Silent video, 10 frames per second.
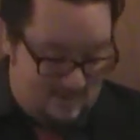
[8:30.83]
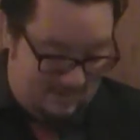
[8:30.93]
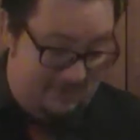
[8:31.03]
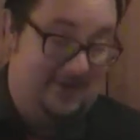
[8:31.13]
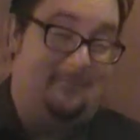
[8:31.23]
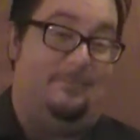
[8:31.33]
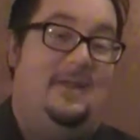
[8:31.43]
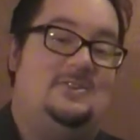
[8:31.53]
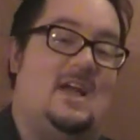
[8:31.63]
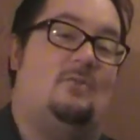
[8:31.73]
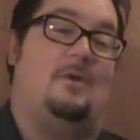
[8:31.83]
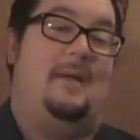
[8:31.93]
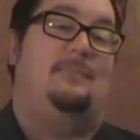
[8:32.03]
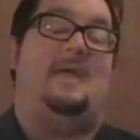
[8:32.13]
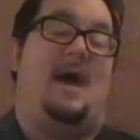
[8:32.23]
Not only did he beat Jack Swagger, I
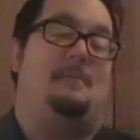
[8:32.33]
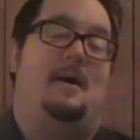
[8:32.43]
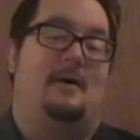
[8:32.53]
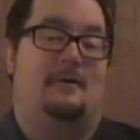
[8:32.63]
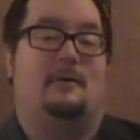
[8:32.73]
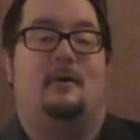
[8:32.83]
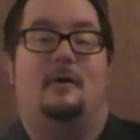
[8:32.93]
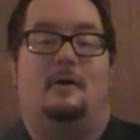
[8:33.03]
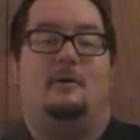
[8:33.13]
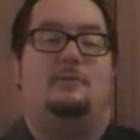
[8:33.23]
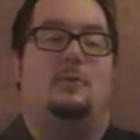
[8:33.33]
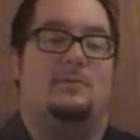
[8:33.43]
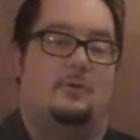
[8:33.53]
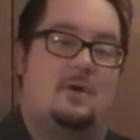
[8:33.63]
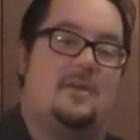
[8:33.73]
made him tap out one
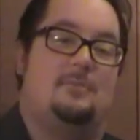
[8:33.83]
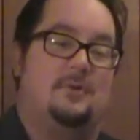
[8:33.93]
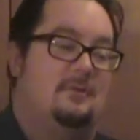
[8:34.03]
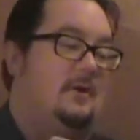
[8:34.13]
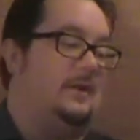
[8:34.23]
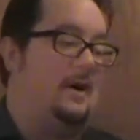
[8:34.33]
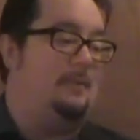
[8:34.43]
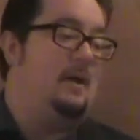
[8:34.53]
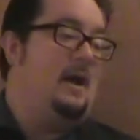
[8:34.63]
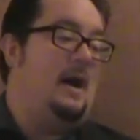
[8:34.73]
of the greatest moves of all time.